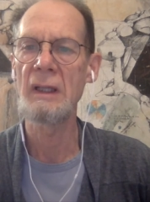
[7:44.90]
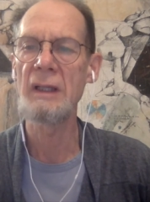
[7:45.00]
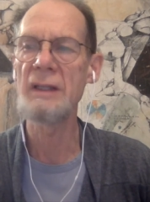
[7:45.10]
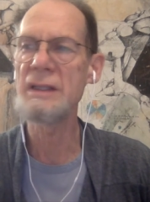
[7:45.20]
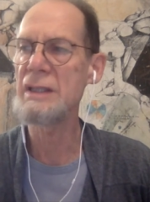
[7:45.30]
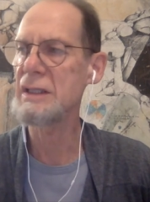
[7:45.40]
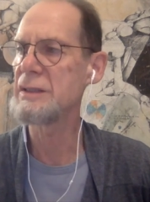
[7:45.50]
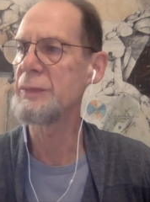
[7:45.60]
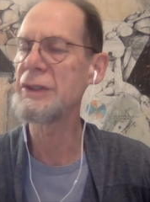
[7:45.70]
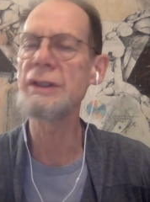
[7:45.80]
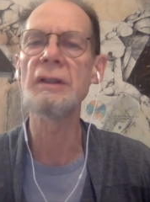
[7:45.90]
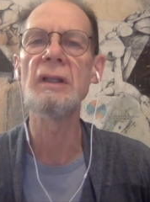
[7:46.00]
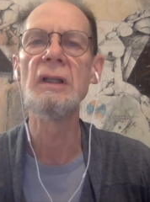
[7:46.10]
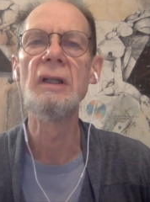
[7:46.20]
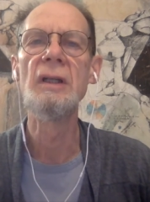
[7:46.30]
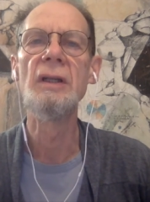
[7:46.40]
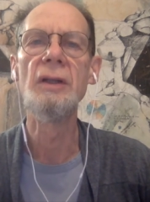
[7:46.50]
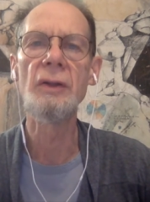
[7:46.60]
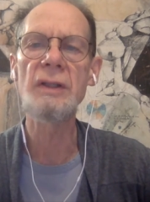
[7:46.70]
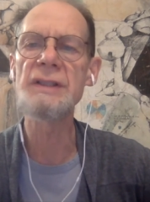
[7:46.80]
In this exhibition,
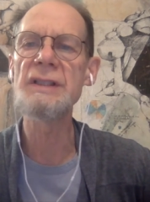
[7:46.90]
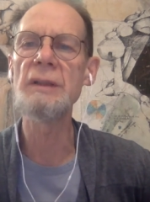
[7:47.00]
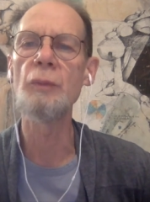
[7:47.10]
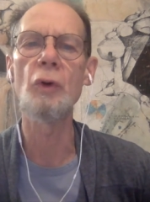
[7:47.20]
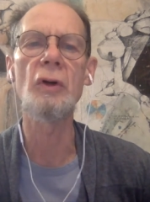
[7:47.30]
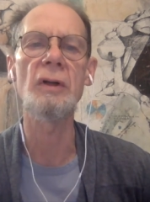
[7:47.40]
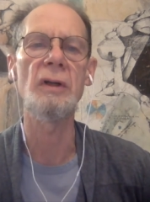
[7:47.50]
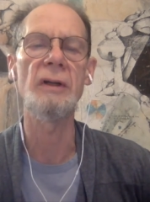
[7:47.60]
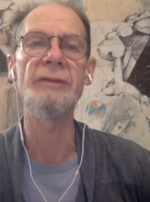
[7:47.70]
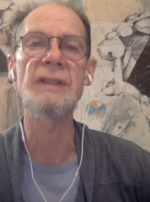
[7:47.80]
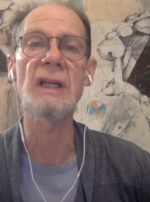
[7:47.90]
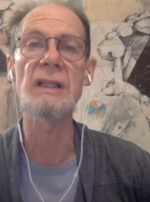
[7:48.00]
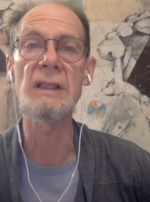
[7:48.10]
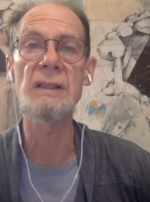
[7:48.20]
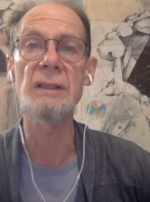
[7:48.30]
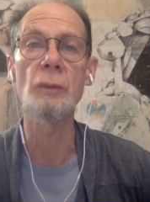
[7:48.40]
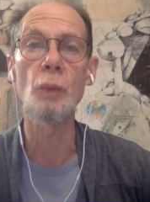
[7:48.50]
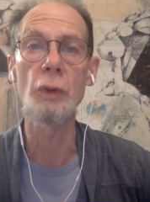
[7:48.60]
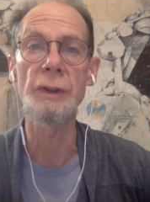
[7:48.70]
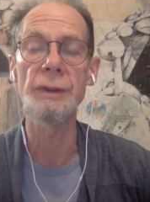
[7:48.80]
you can see more of his ideas in
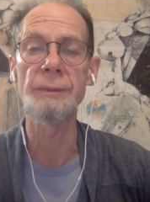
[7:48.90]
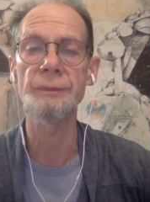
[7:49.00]
wood.